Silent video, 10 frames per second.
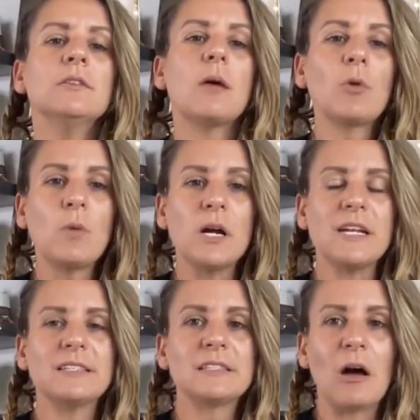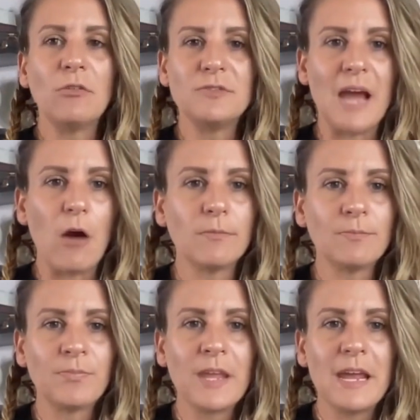Number one is self doubt.
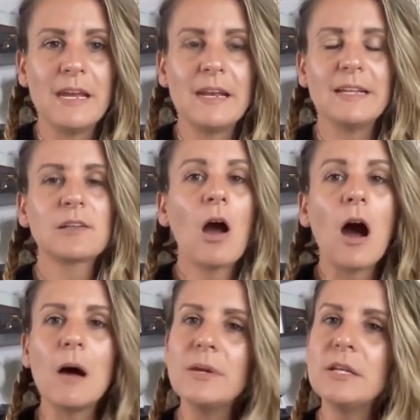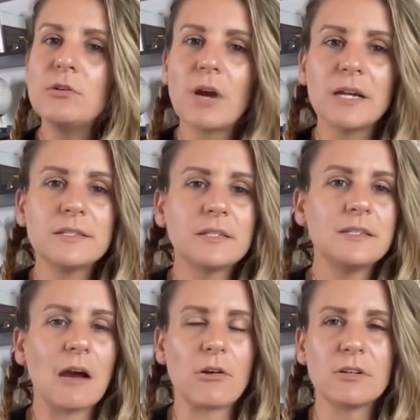And it's common, you guys, to
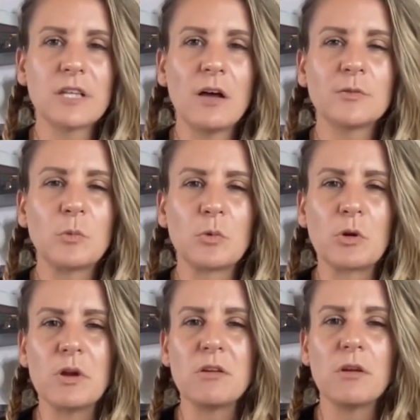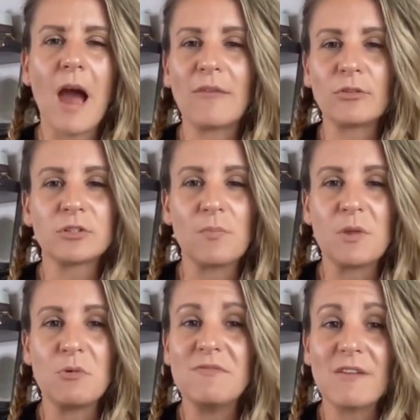doubt ourselves when we're going after
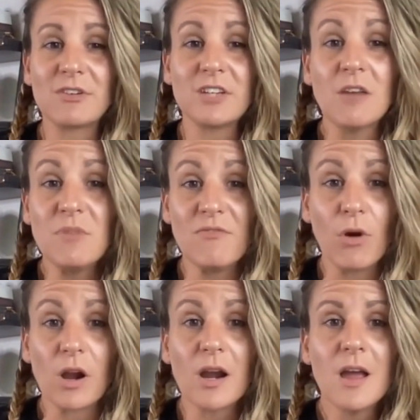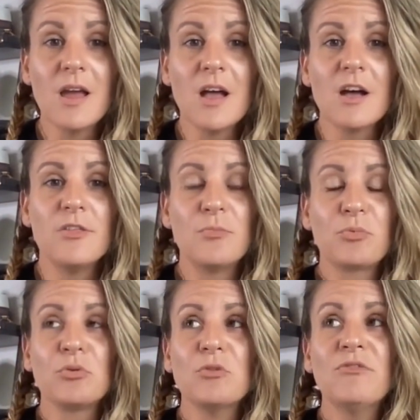something we've never done before. The
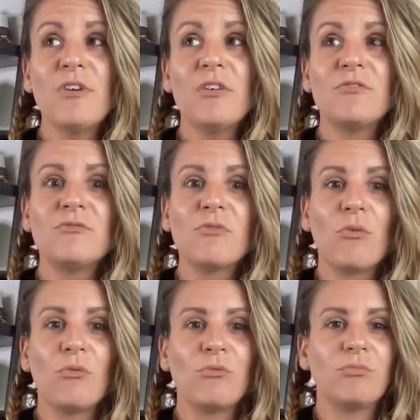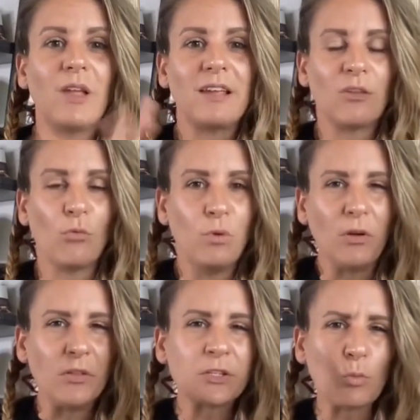proof of like the
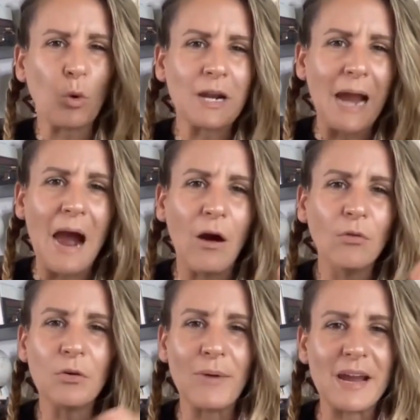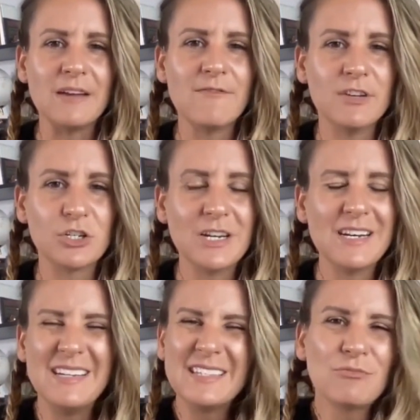will this work out the way I
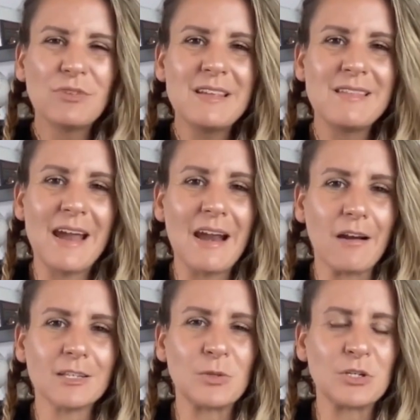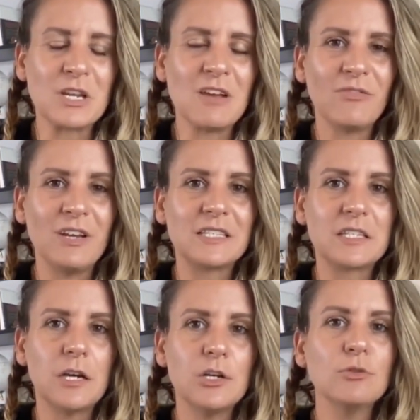envision isn't really there, especially if
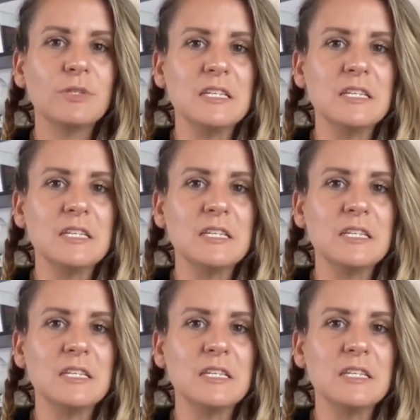it's a new